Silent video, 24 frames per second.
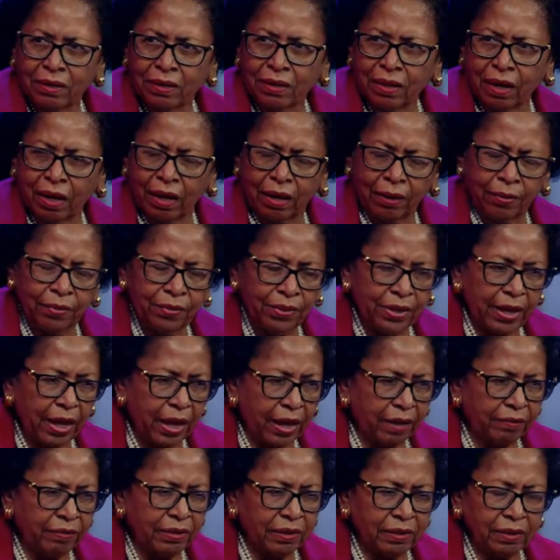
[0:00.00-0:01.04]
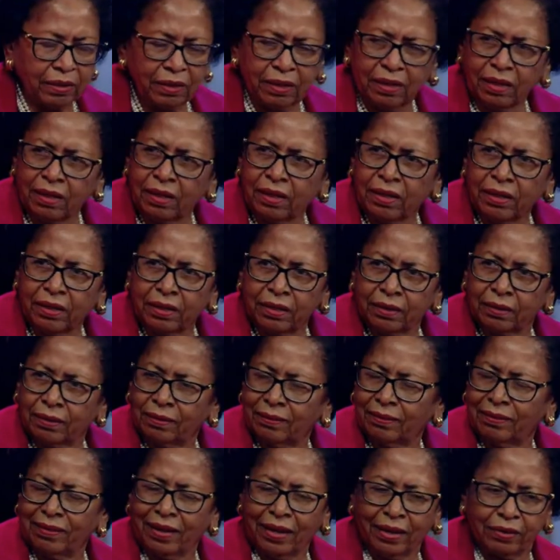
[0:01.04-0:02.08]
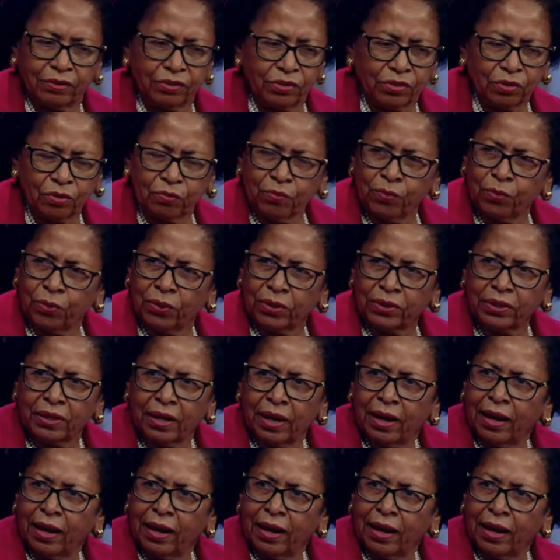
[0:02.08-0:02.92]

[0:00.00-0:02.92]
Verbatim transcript: um, the Ivy League and, and so forth.